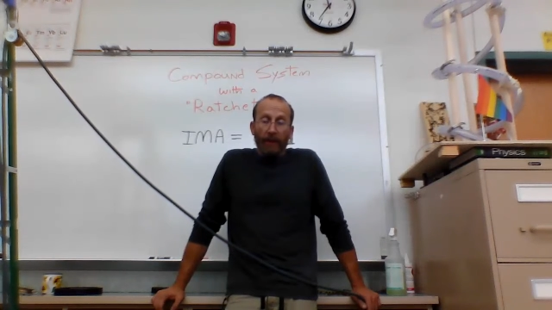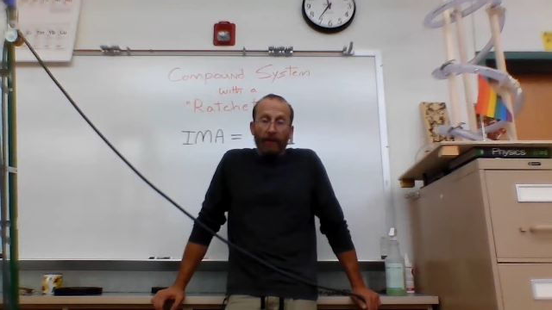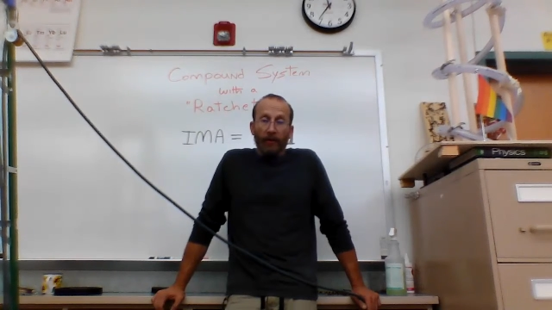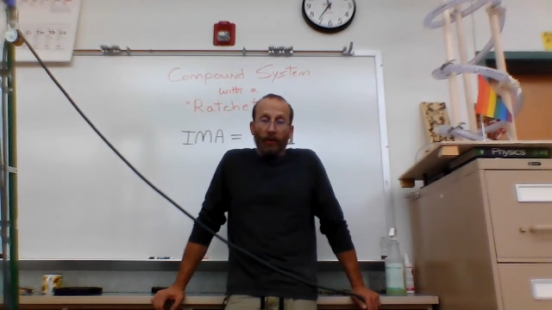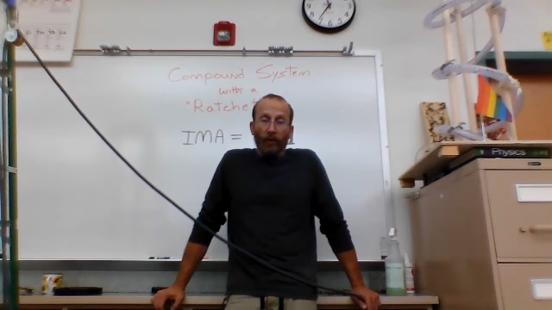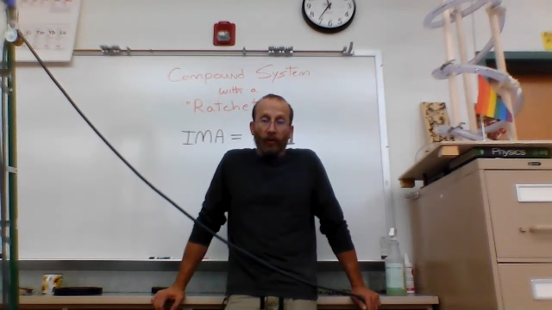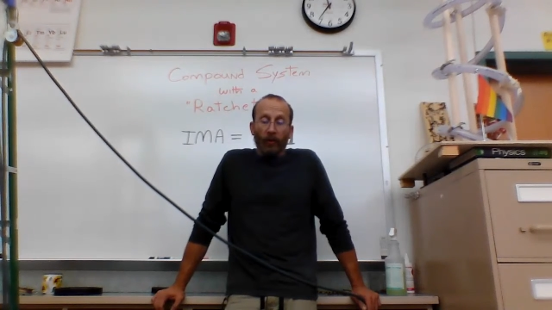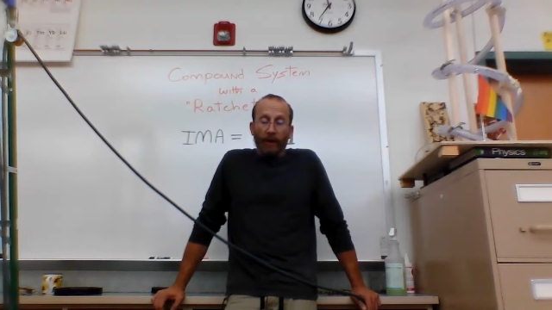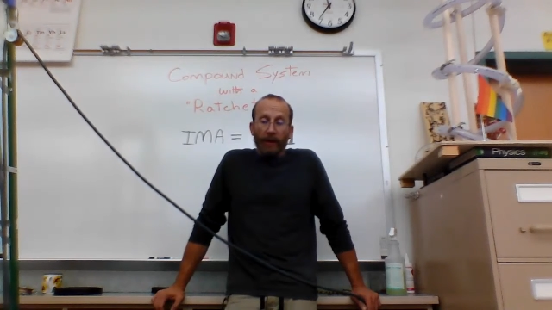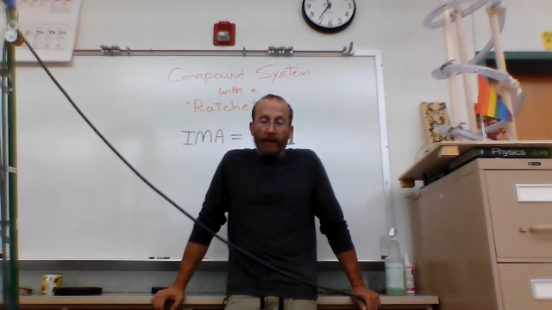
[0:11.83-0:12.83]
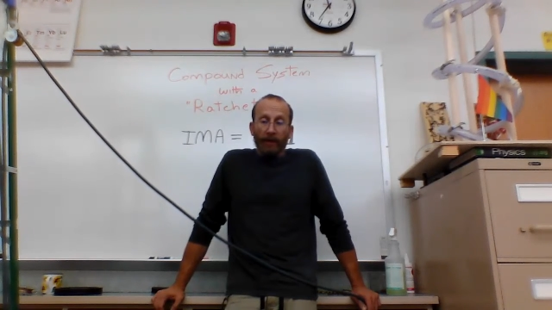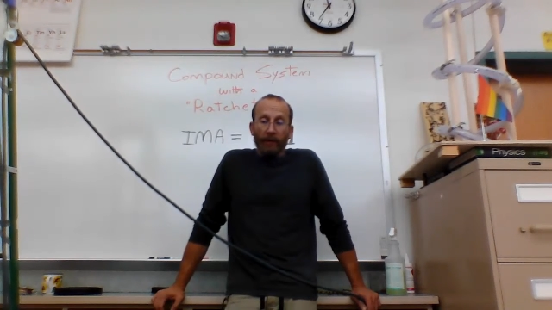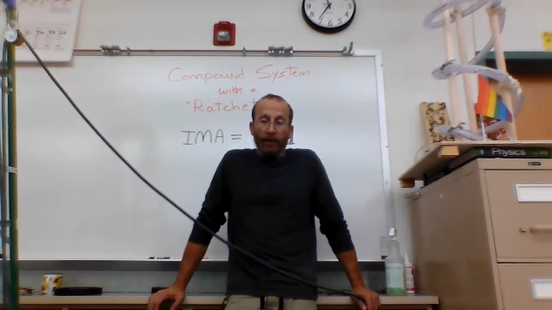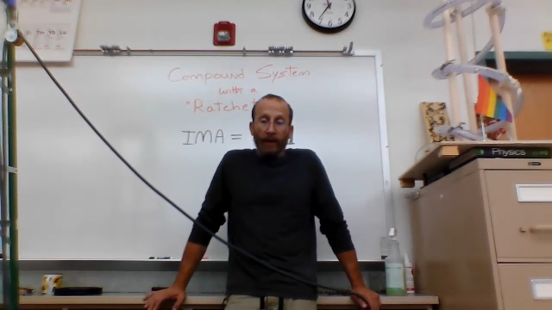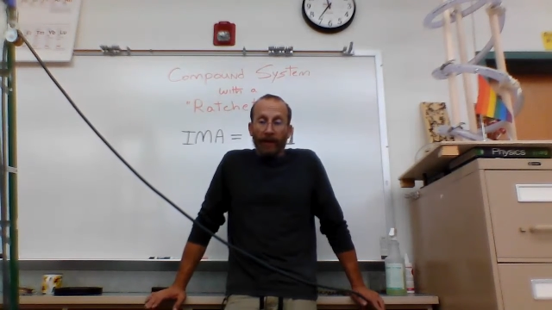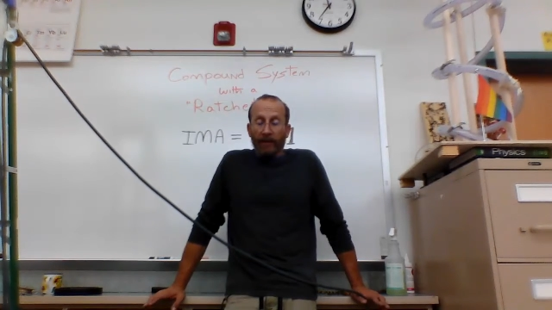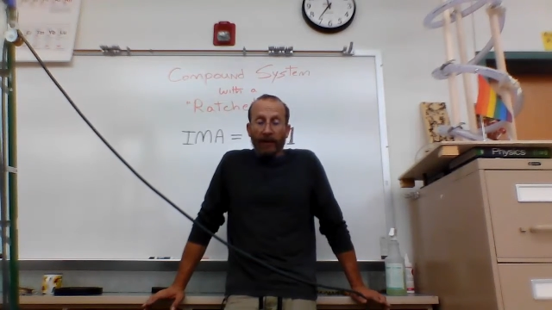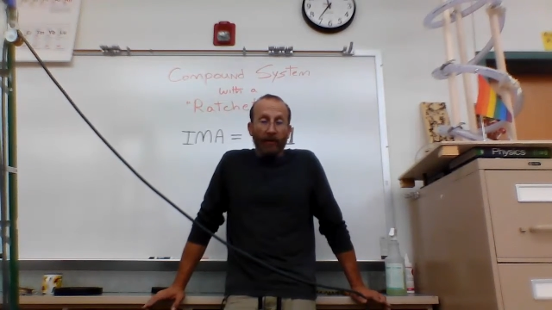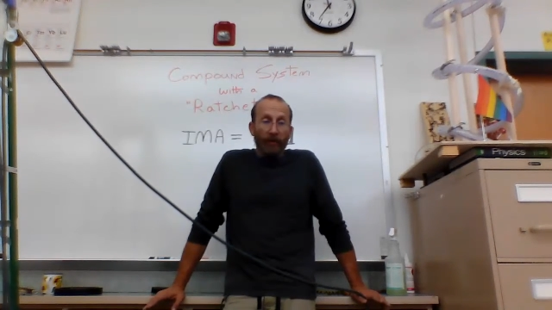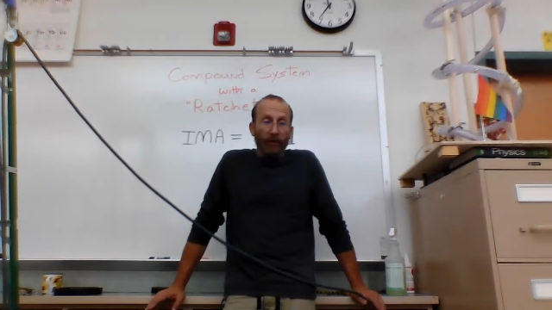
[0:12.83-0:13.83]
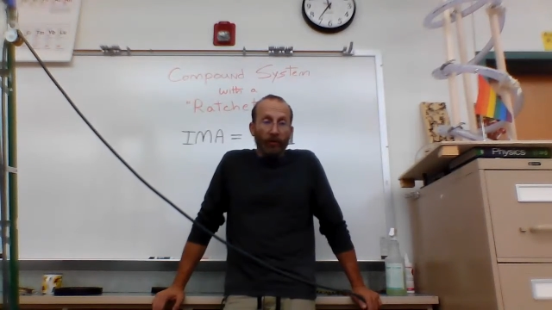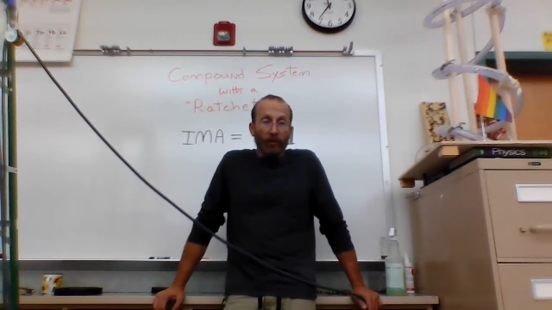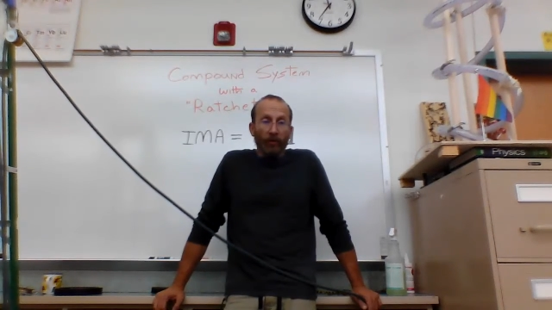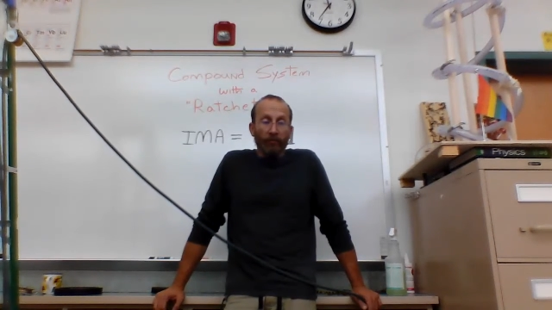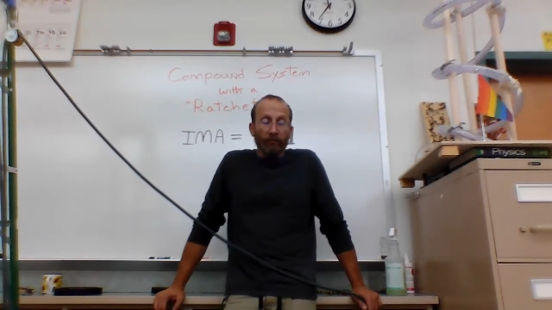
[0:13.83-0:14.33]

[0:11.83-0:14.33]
So you can actually increase your